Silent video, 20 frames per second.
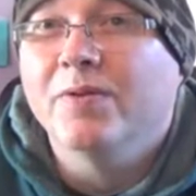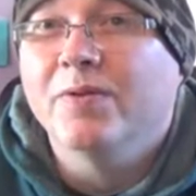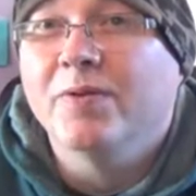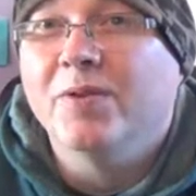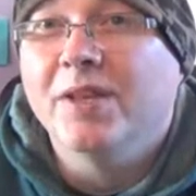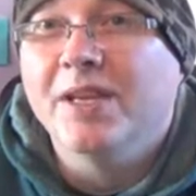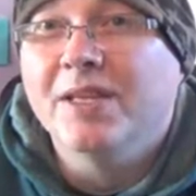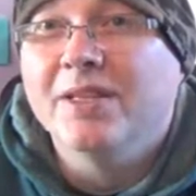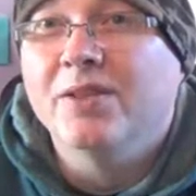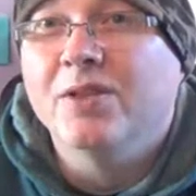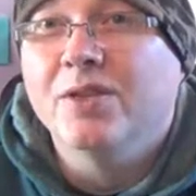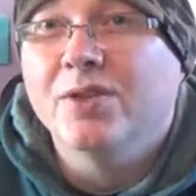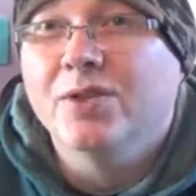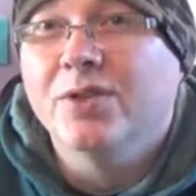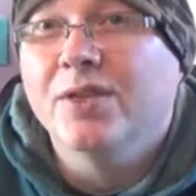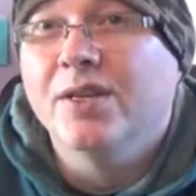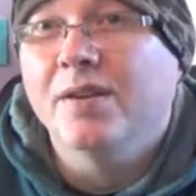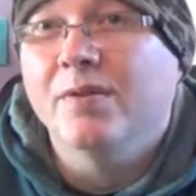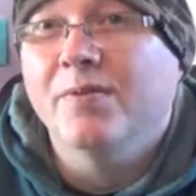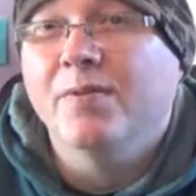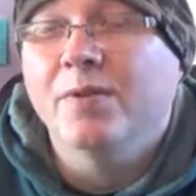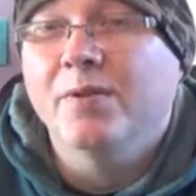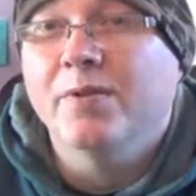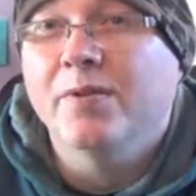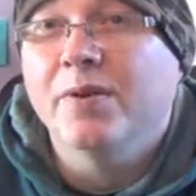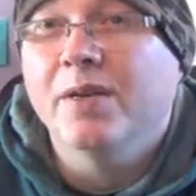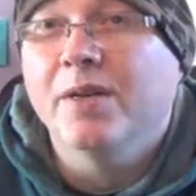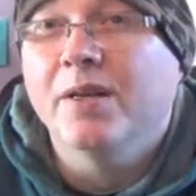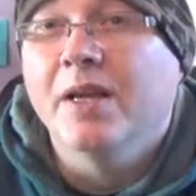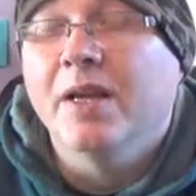for later this year for
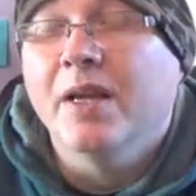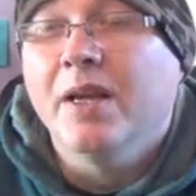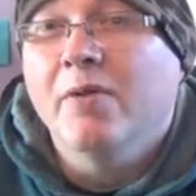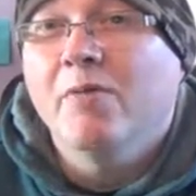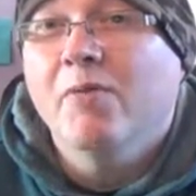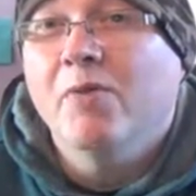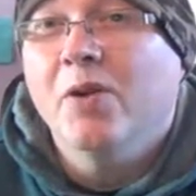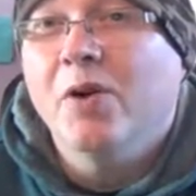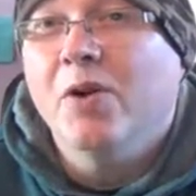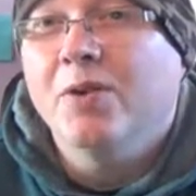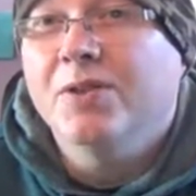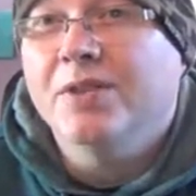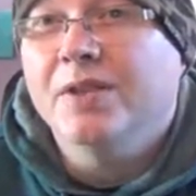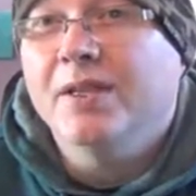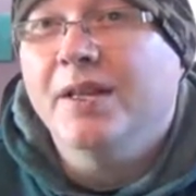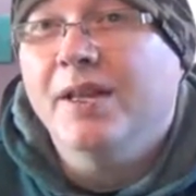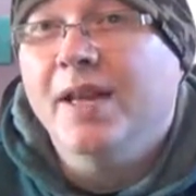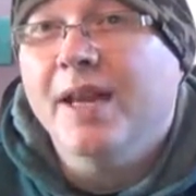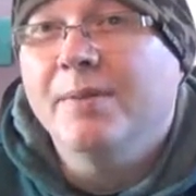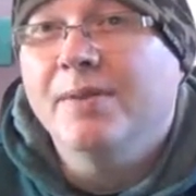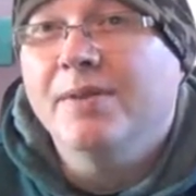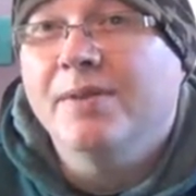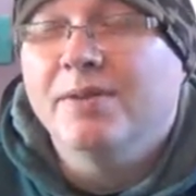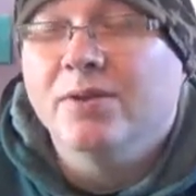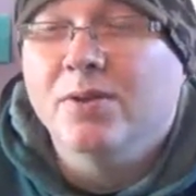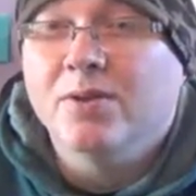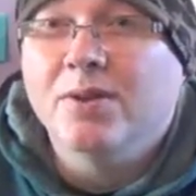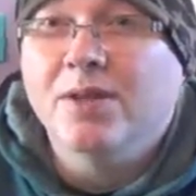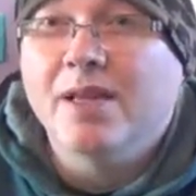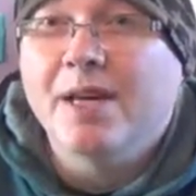the Godzilla game that's
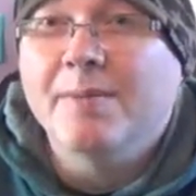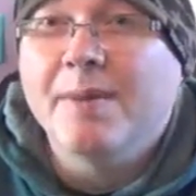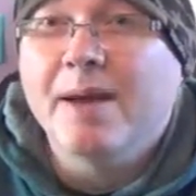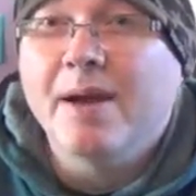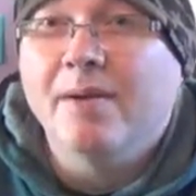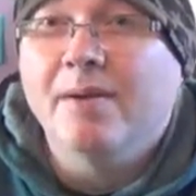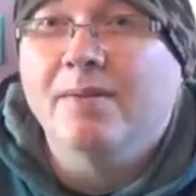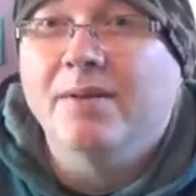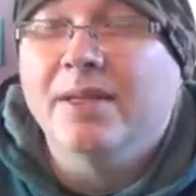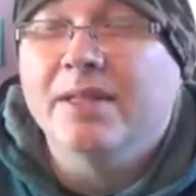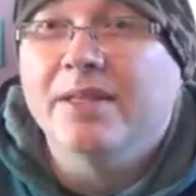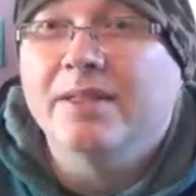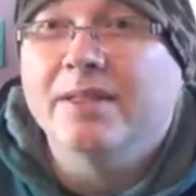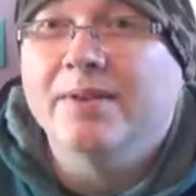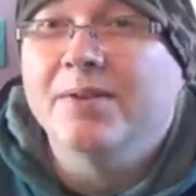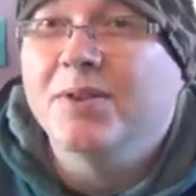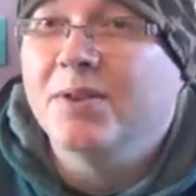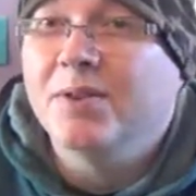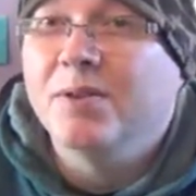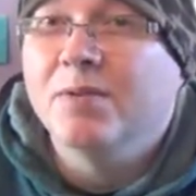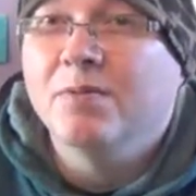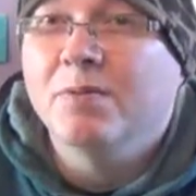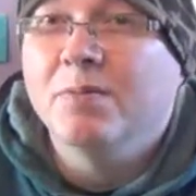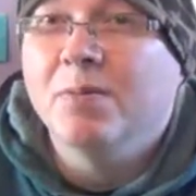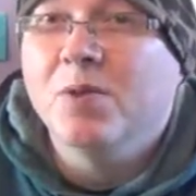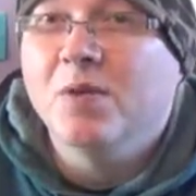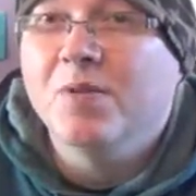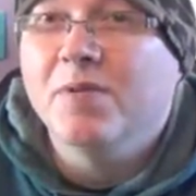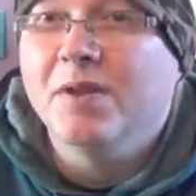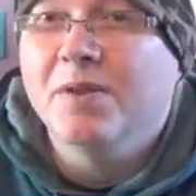due to come out. It's nothing to do with the
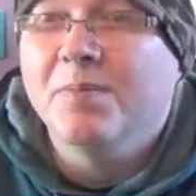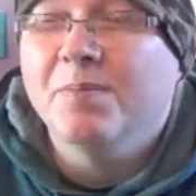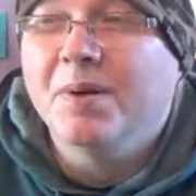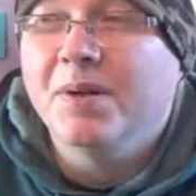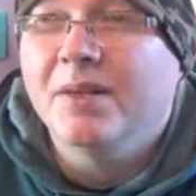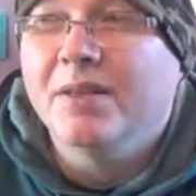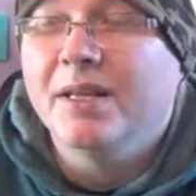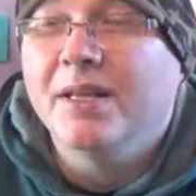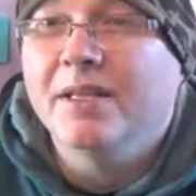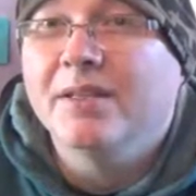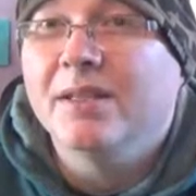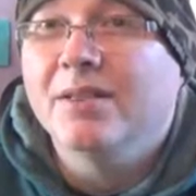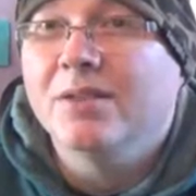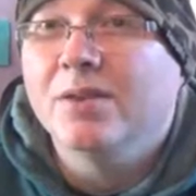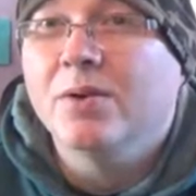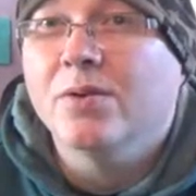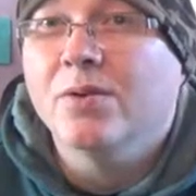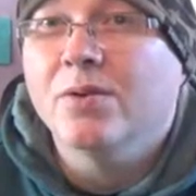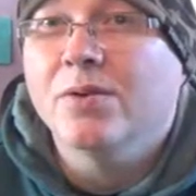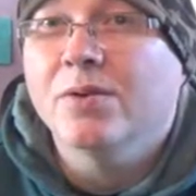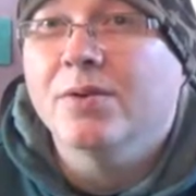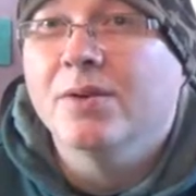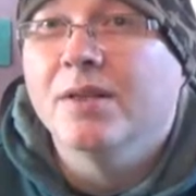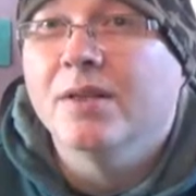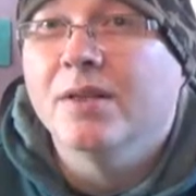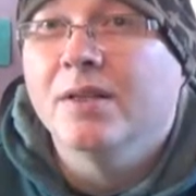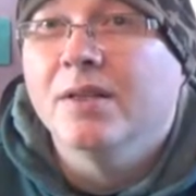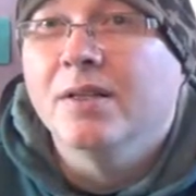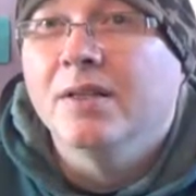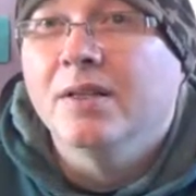movie, but it does look good.
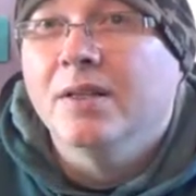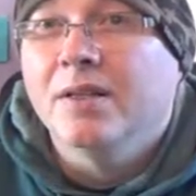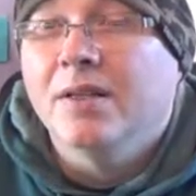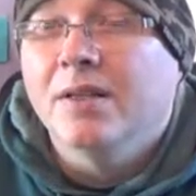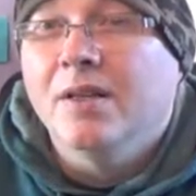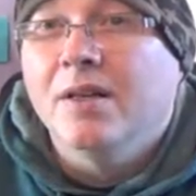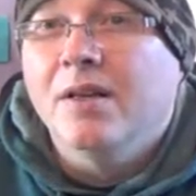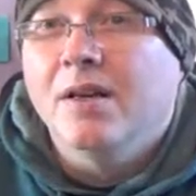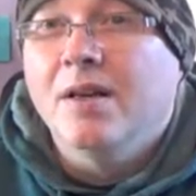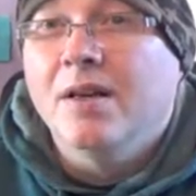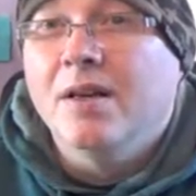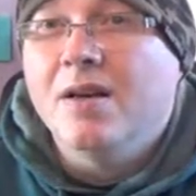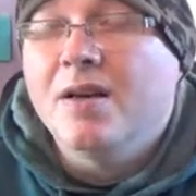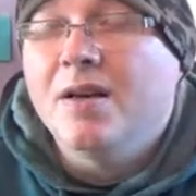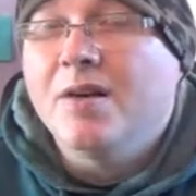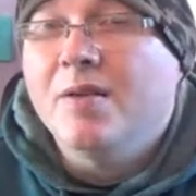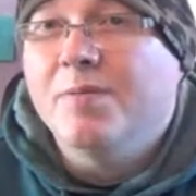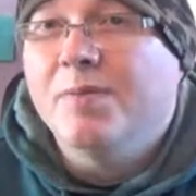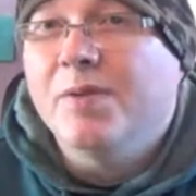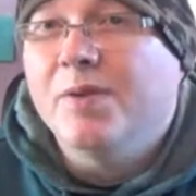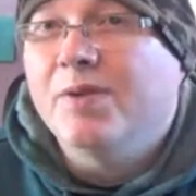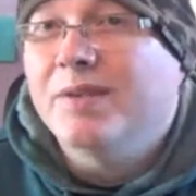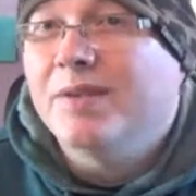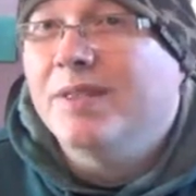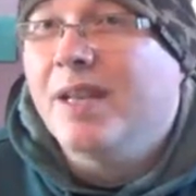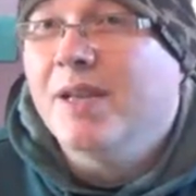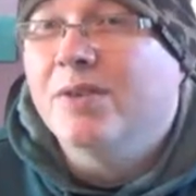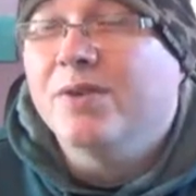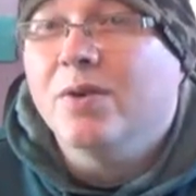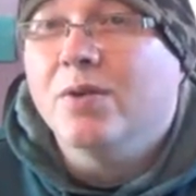Um, there's
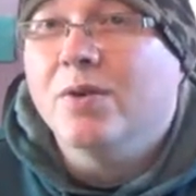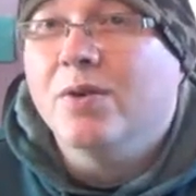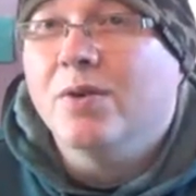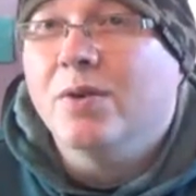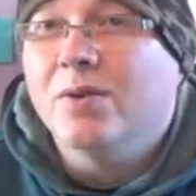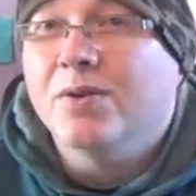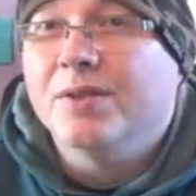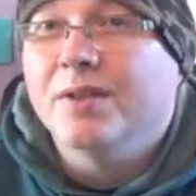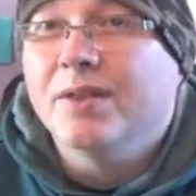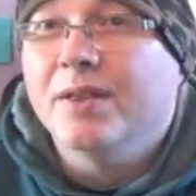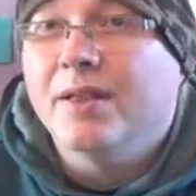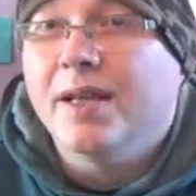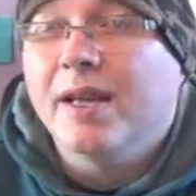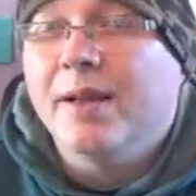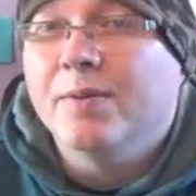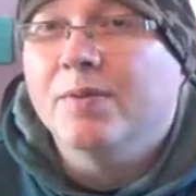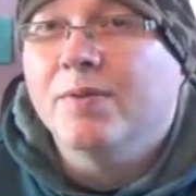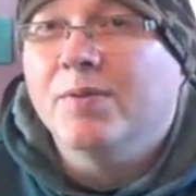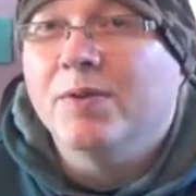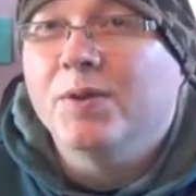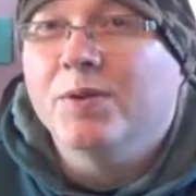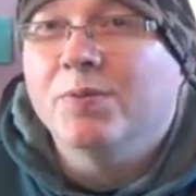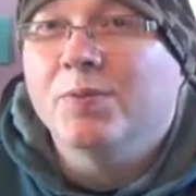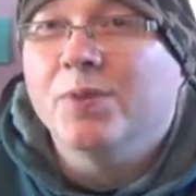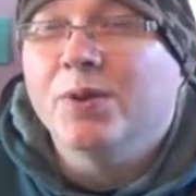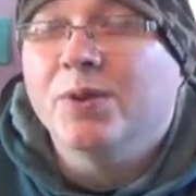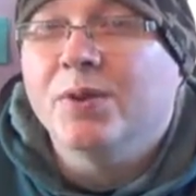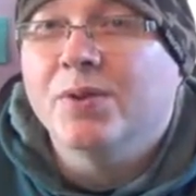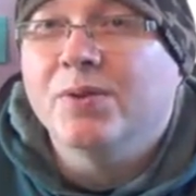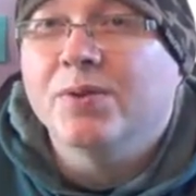tons of good Godzilla games
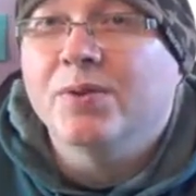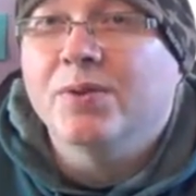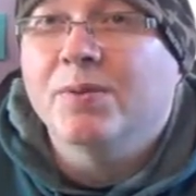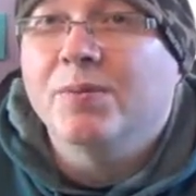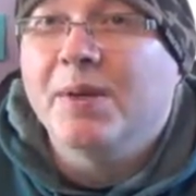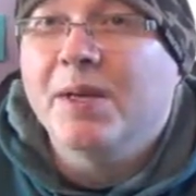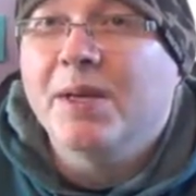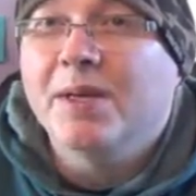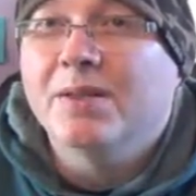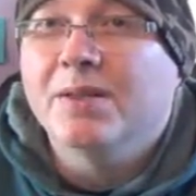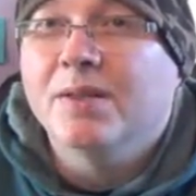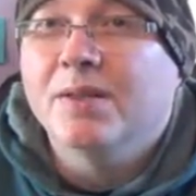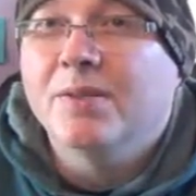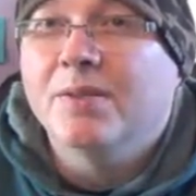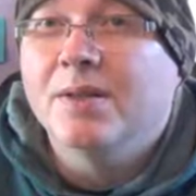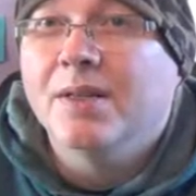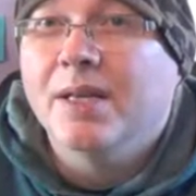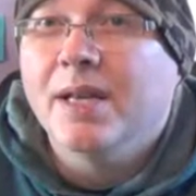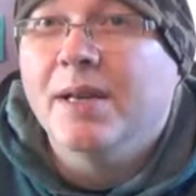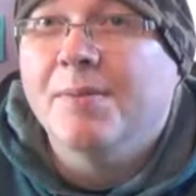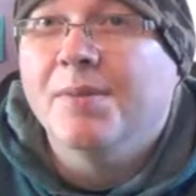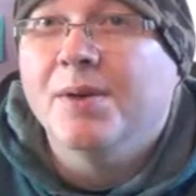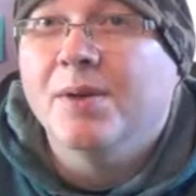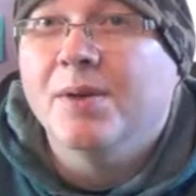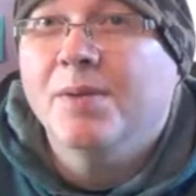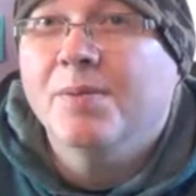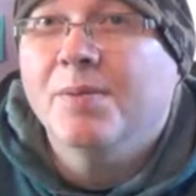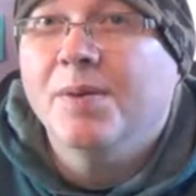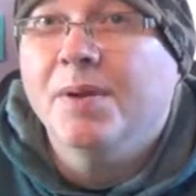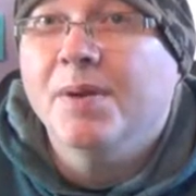produced on the PS2 and the
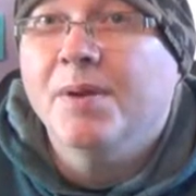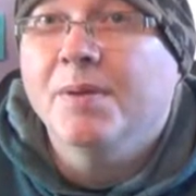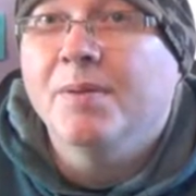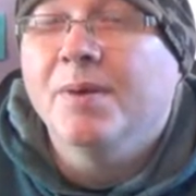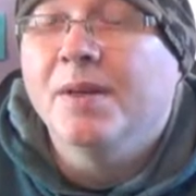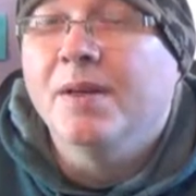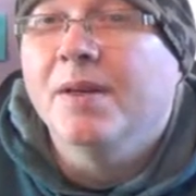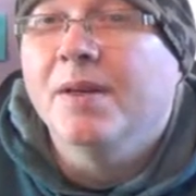GameCube, though.